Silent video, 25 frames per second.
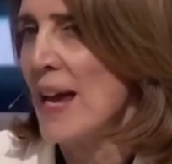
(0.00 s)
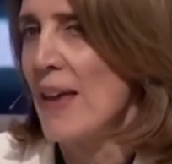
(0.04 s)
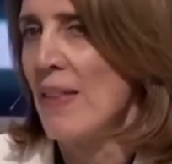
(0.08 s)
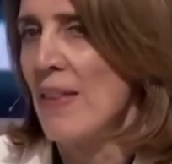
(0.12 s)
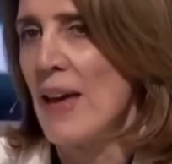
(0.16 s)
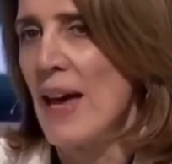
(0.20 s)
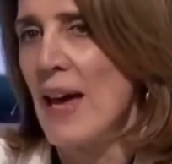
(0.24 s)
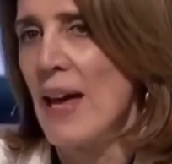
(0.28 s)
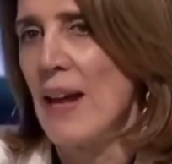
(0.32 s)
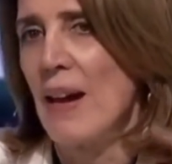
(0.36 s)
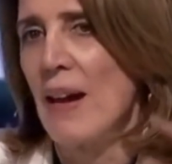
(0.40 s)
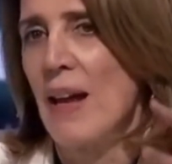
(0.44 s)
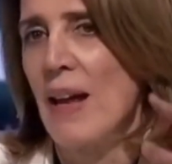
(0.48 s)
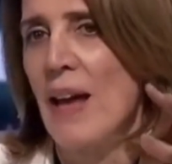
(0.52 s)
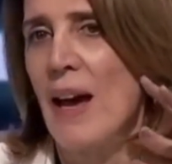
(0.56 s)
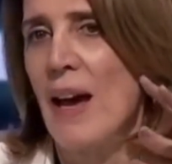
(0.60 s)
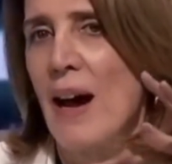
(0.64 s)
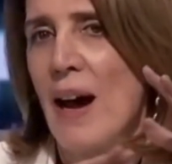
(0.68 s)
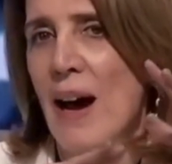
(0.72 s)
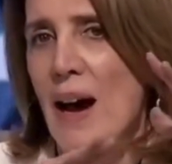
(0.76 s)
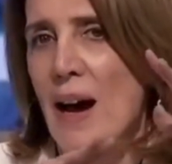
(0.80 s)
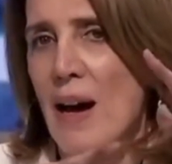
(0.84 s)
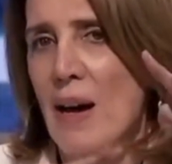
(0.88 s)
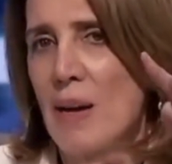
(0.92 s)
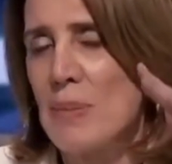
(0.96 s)
And that
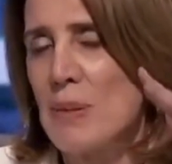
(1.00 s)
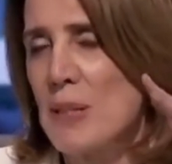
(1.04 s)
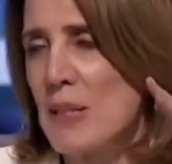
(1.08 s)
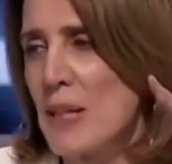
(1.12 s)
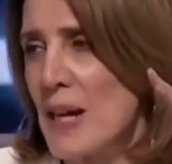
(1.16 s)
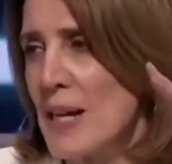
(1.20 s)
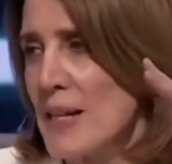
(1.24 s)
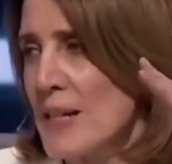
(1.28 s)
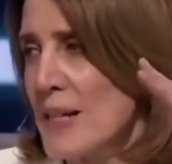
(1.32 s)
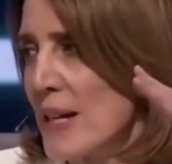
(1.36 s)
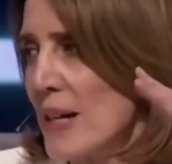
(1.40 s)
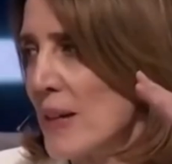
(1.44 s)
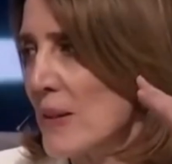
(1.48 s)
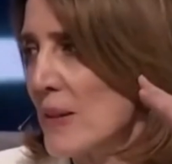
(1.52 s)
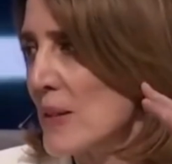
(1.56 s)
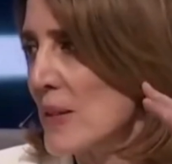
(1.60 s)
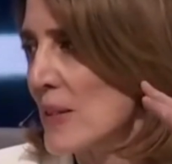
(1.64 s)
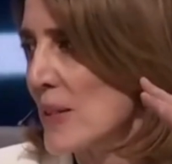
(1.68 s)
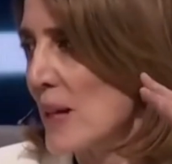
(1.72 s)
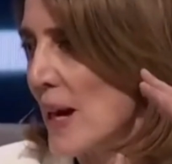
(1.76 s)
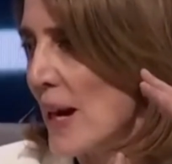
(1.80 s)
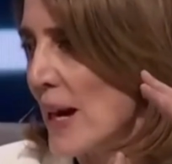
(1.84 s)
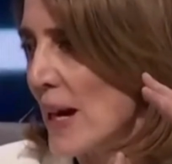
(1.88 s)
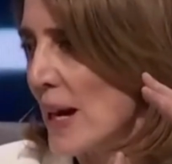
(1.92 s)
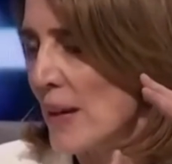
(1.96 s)
upside
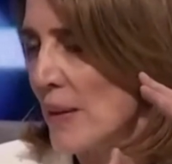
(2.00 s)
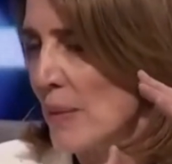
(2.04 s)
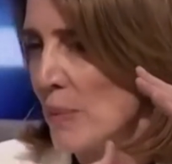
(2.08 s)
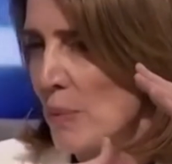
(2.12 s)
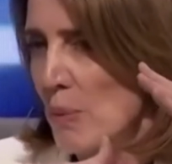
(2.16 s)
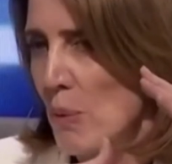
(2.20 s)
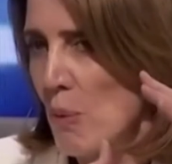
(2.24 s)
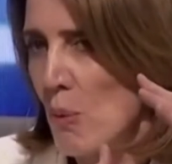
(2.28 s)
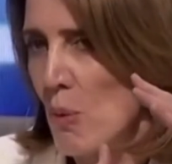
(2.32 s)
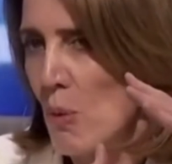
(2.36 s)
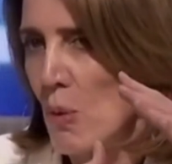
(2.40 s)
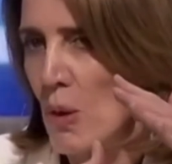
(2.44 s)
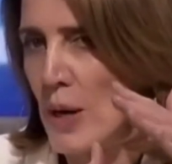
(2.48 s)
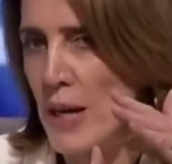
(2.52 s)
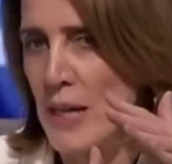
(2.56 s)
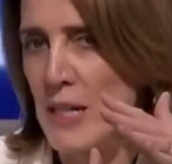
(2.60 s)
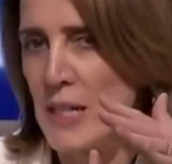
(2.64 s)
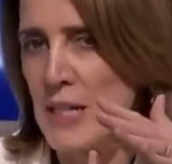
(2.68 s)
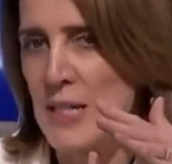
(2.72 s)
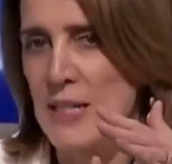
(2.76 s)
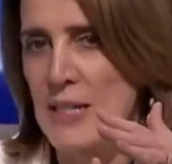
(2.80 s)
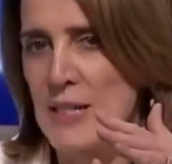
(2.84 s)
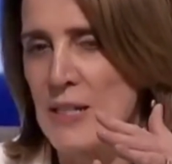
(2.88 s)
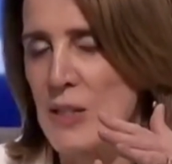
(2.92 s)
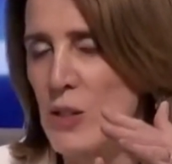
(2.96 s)
downside
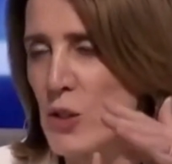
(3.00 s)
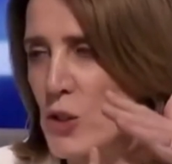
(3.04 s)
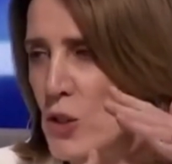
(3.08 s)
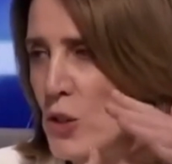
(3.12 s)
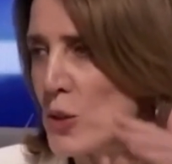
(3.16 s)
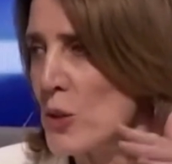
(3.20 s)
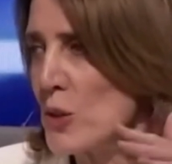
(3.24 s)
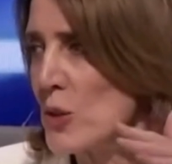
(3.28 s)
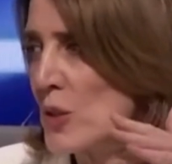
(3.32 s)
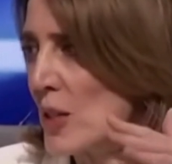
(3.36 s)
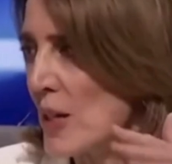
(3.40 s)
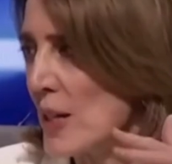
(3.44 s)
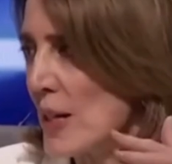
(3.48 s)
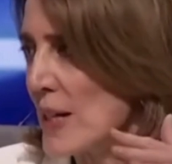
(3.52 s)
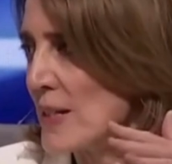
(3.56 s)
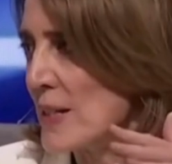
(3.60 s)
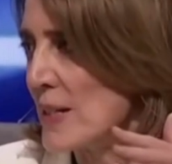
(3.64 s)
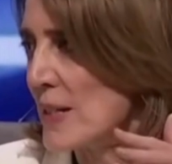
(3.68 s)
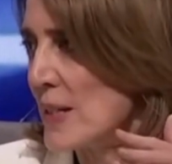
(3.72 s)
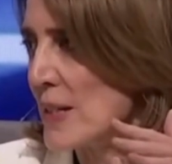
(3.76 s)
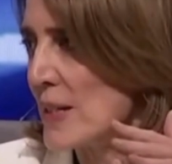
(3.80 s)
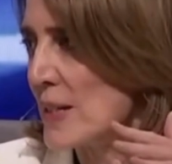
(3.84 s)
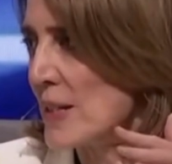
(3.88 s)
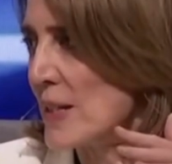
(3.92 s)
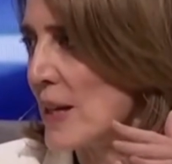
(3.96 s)
point is two
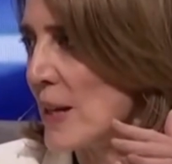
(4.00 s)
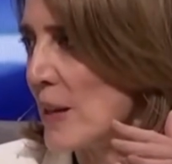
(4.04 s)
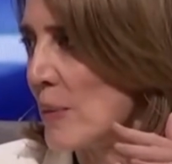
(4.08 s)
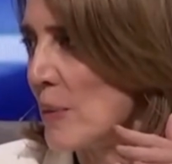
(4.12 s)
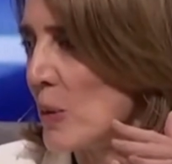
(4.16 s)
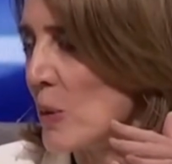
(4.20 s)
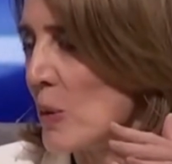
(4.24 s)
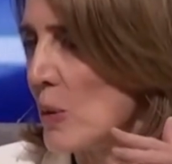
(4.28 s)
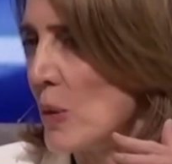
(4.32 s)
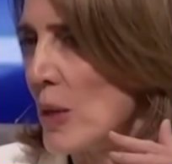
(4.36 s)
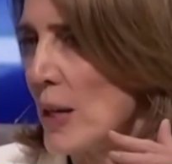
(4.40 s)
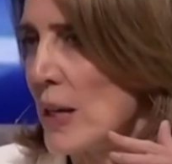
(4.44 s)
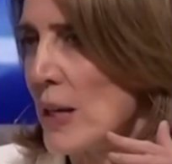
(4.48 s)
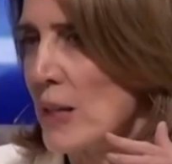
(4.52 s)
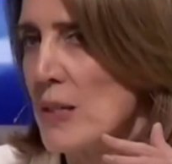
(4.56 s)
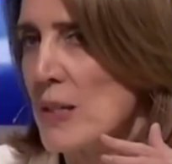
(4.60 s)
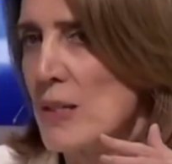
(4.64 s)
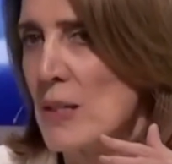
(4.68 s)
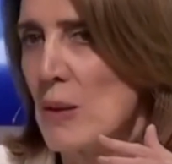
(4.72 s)
sides of the same coin.